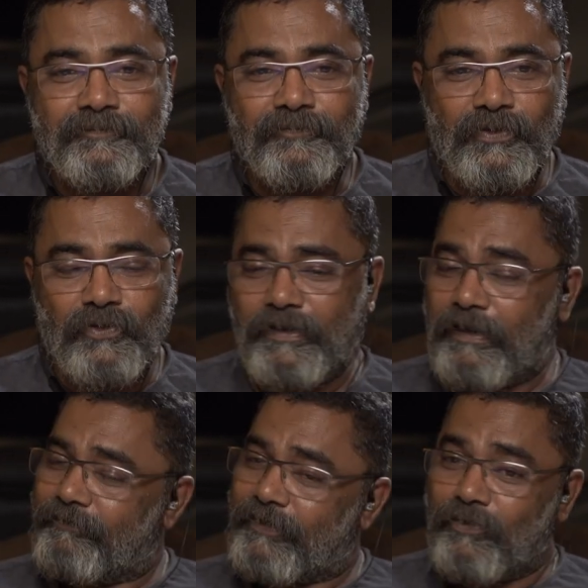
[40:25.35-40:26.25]
We go
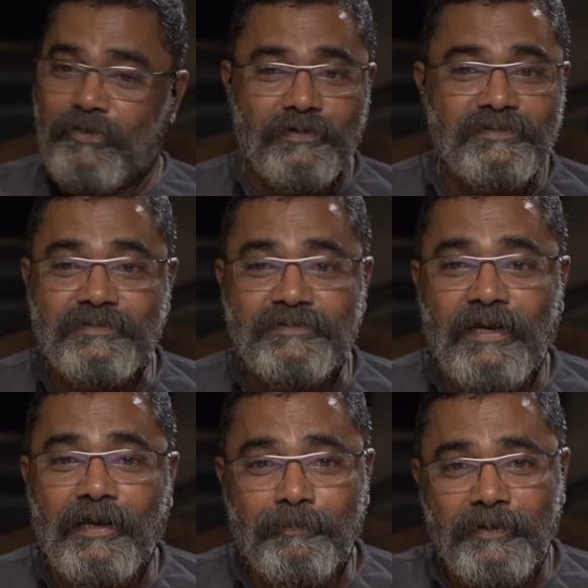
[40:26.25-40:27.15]
down in
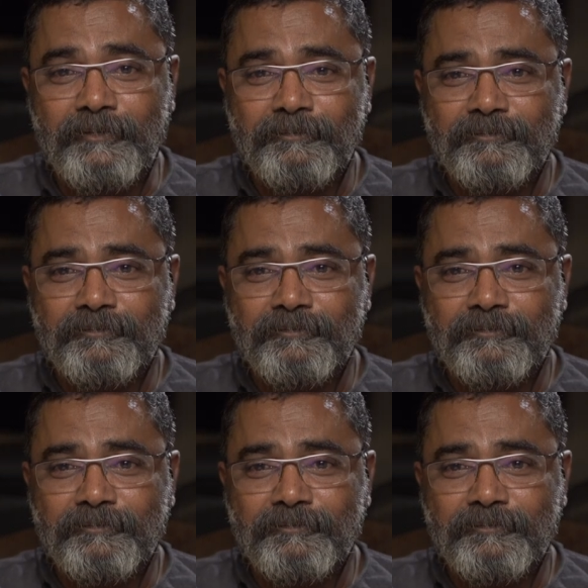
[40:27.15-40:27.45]
style, man.